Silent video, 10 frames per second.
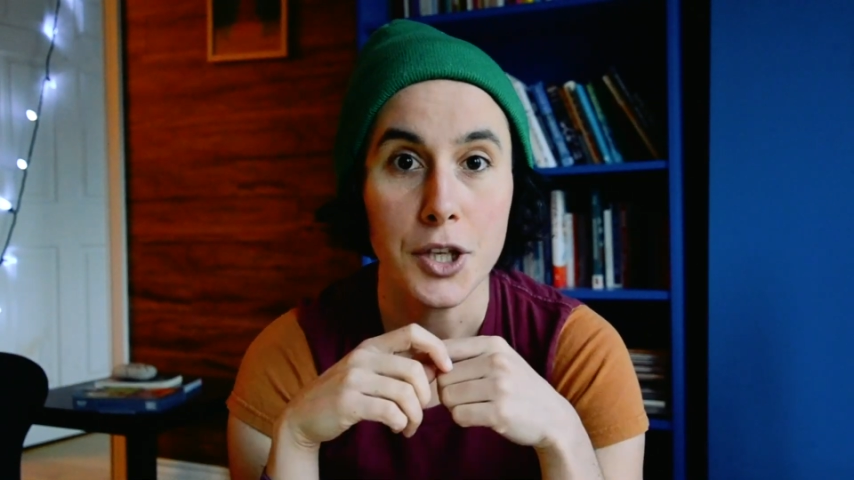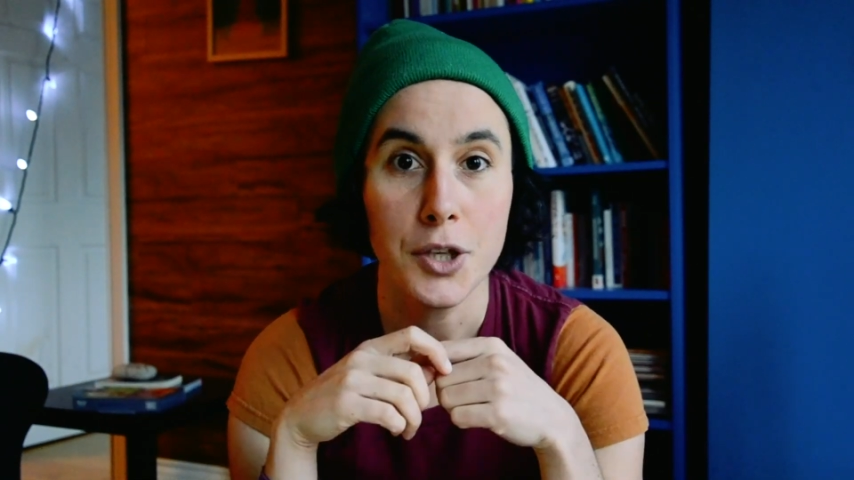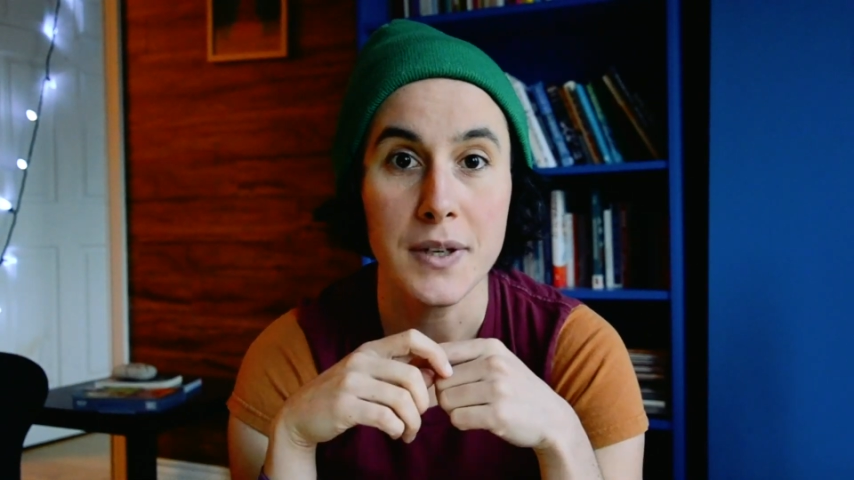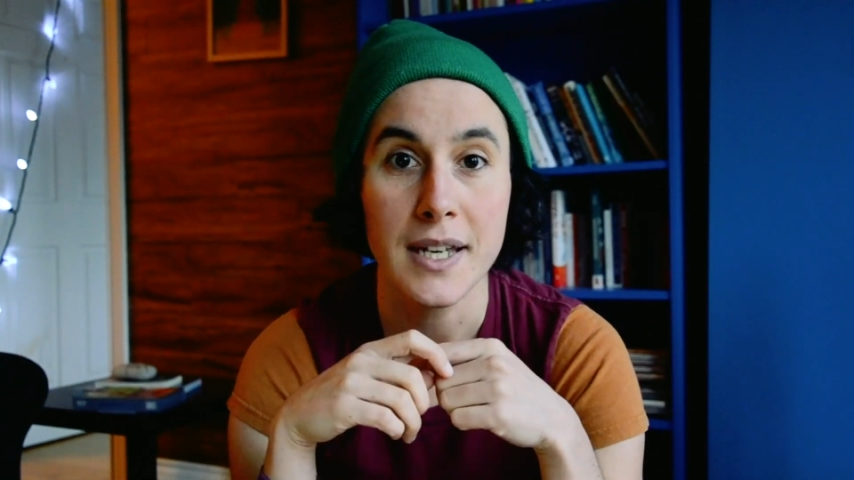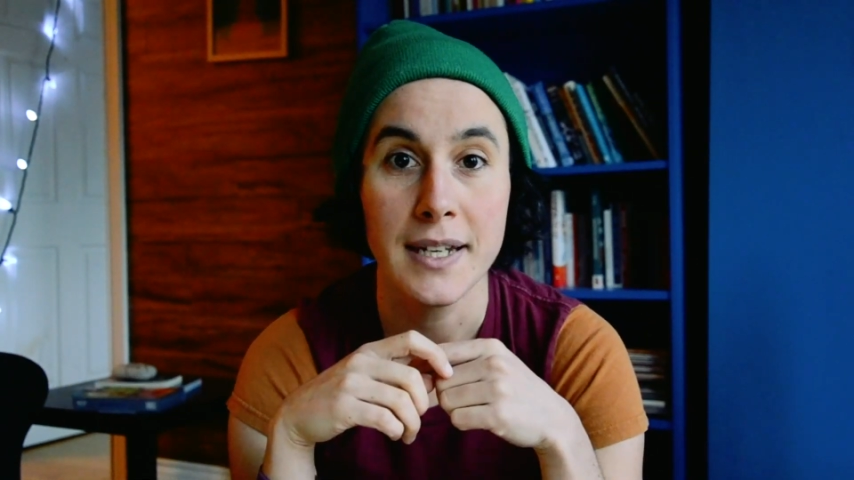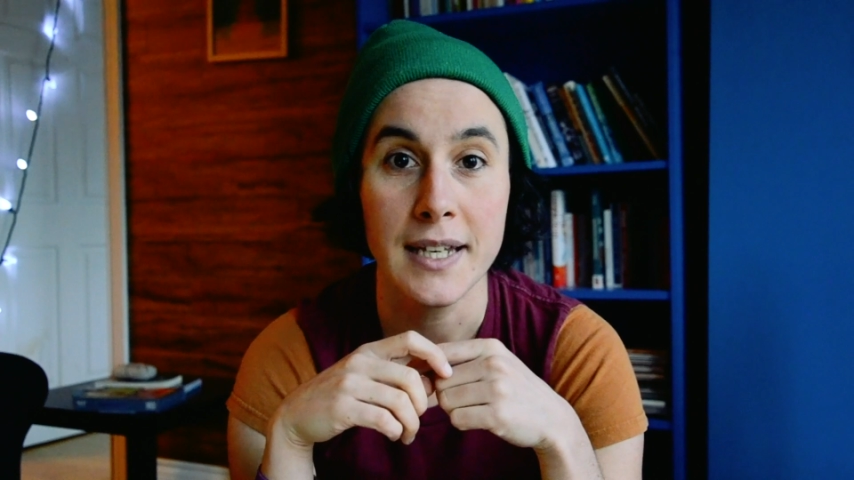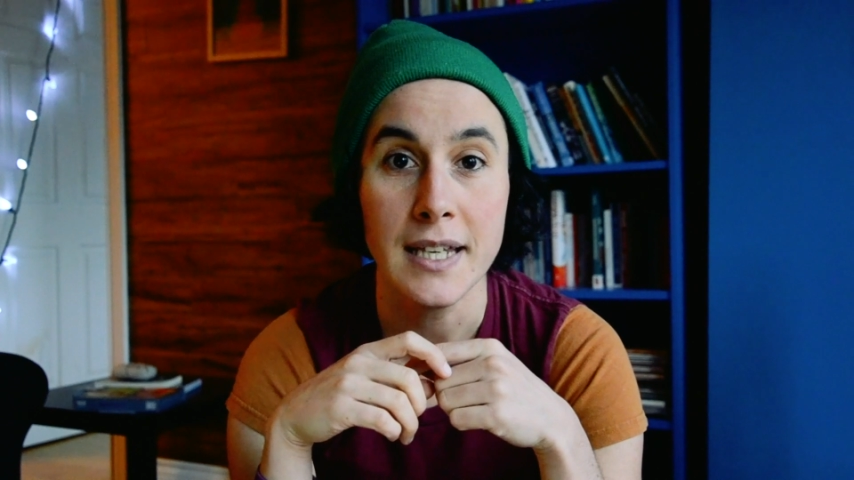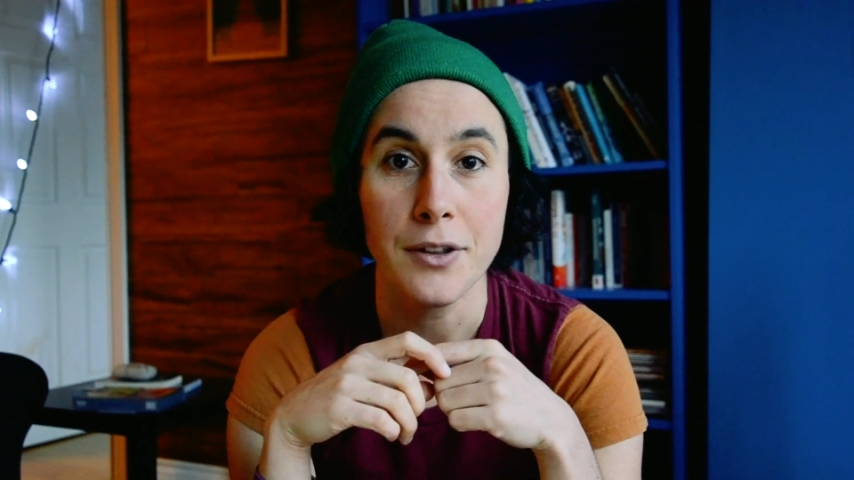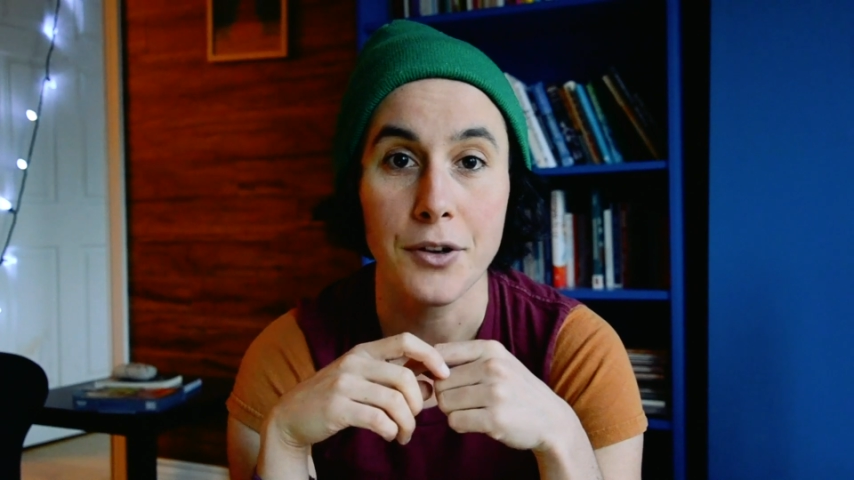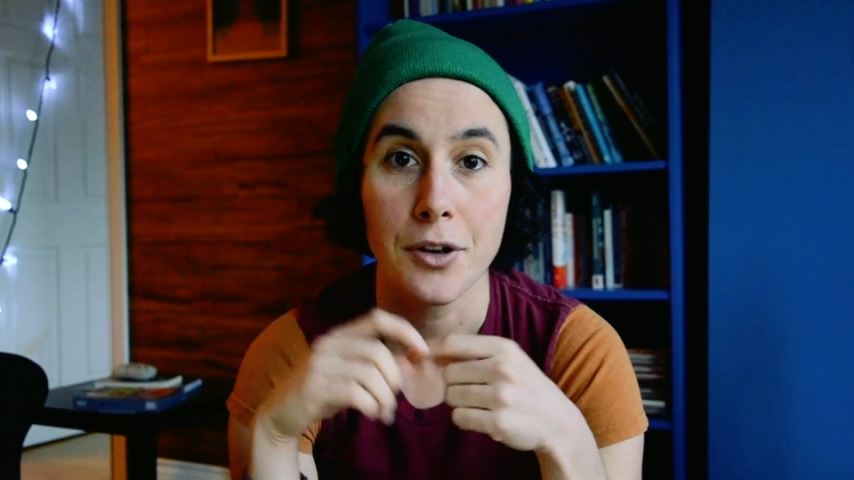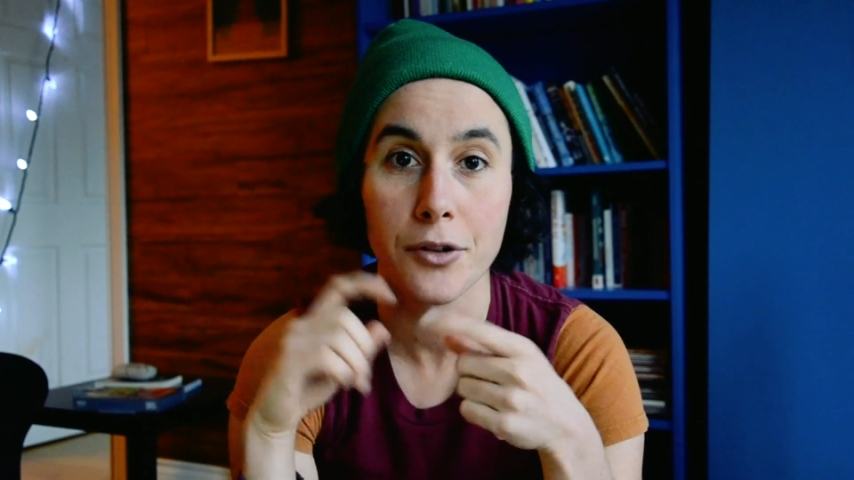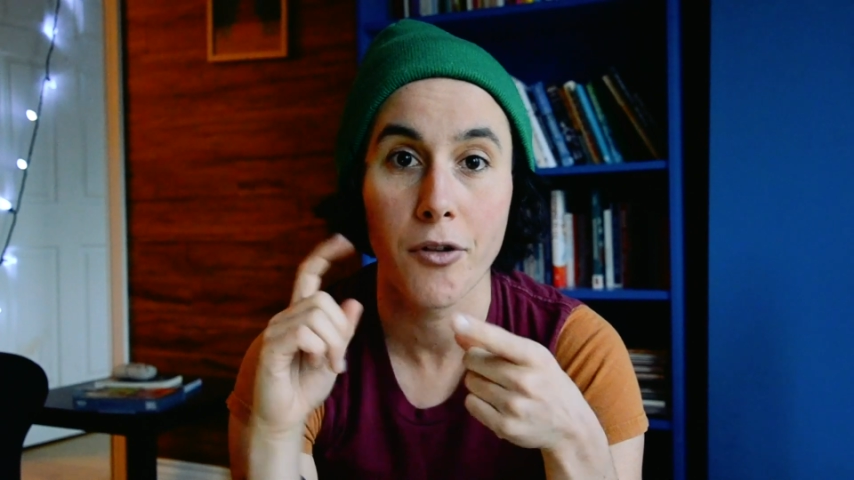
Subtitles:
You can either